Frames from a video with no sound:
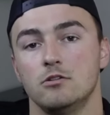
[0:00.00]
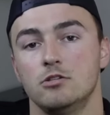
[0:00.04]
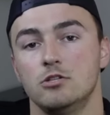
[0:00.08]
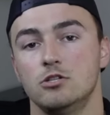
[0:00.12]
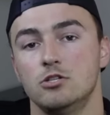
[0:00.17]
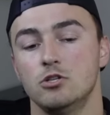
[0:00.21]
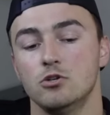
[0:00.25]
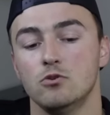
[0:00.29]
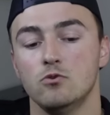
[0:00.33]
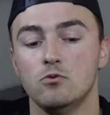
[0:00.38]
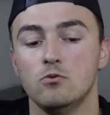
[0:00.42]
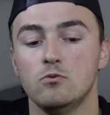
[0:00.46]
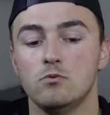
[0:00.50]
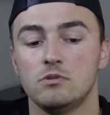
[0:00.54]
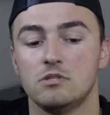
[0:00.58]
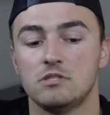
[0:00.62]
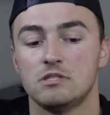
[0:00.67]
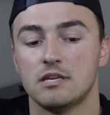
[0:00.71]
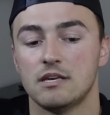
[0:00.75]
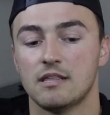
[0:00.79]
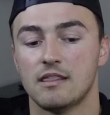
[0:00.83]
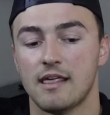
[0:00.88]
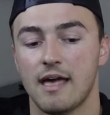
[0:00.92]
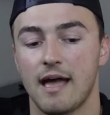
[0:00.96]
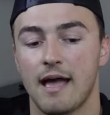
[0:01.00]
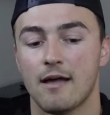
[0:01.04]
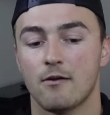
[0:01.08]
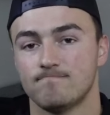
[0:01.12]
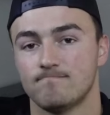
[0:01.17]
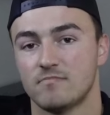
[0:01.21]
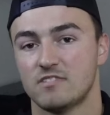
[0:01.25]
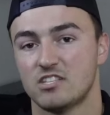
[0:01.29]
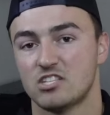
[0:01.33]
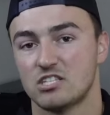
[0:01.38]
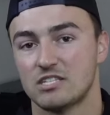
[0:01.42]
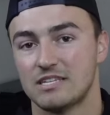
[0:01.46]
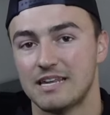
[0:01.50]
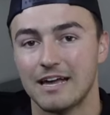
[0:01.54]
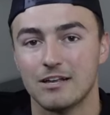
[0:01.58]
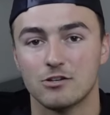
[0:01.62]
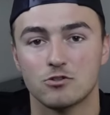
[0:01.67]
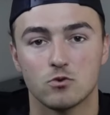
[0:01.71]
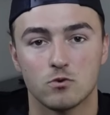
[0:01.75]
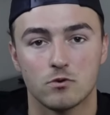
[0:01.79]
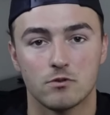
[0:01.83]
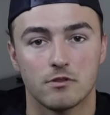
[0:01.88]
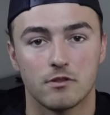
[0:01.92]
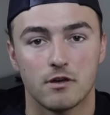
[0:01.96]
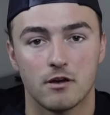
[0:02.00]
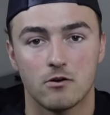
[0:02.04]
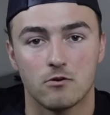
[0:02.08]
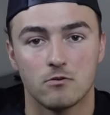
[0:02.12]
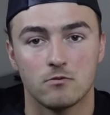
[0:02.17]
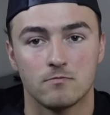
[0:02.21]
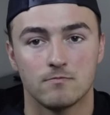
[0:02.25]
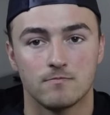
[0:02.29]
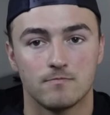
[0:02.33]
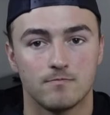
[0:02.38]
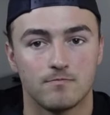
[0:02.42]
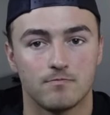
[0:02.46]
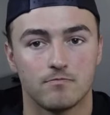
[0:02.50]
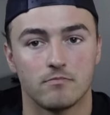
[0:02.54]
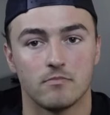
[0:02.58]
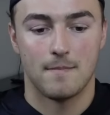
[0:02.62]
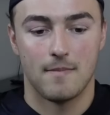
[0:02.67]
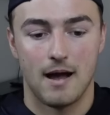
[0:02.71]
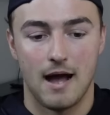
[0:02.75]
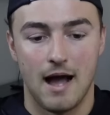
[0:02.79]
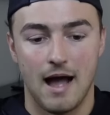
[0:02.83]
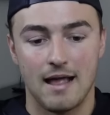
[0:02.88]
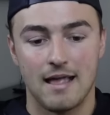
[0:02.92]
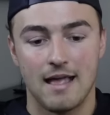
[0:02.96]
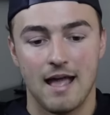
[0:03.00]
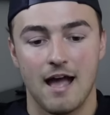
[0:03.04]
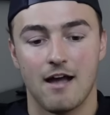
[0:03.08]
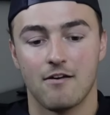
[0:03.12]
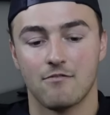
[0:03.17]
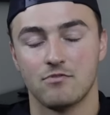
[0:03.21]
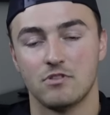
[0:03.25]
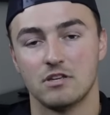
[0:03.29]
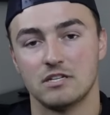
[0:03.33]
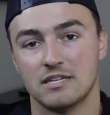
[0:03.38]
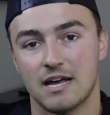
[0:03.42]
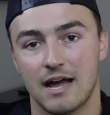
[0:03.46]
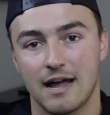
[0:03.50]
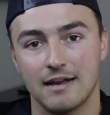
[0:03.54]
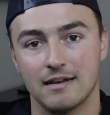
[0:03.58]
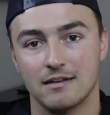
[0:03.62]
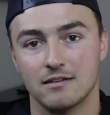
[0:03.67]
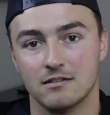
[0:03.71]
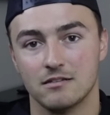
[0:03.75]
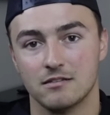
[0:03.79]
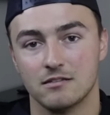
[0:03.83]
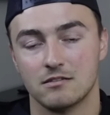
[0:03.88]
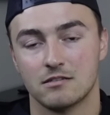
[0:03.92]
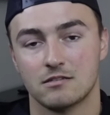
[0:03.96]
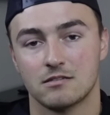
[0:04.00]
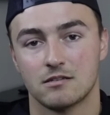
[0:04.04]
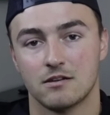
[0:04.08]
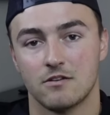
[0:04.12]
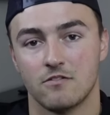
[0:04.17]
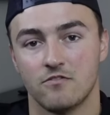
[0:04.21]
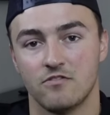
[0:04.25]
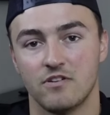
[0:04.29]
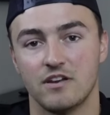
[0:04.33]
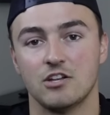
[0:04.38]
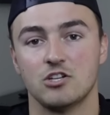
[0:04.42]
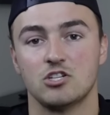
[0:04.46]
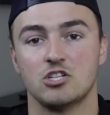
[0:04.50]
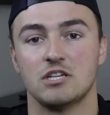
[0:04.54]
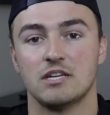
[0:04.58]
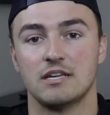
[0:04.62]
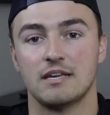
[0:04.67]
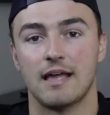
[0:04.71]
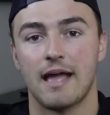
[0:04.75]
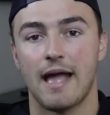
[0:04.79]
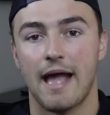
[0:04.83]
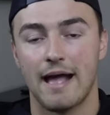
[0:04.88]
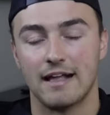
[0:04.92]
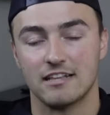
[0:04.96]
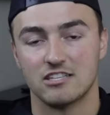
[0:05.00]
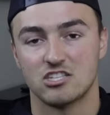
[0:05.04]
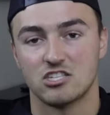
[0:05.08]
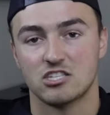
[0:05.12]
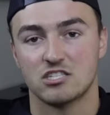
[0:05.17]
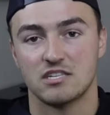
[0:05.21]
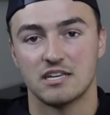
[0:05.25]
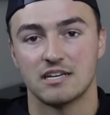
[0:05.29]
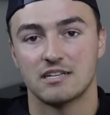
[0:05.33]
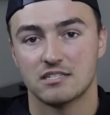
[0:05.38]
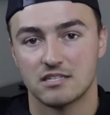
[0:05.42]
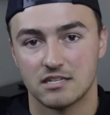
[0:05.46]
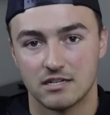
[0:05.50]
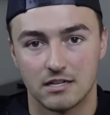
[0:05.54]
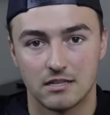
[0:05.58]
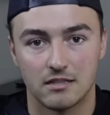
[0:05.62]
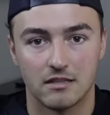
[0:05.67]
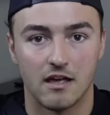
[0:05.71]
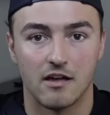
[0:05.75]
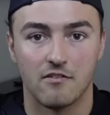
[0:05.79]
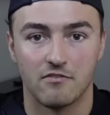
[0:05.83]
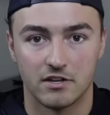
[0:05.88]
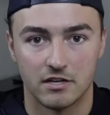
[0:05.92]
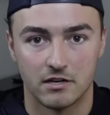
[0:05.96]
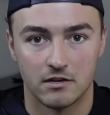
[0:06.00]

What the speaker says: Due to that schedule, though, I have the Titans finishing at 6-11.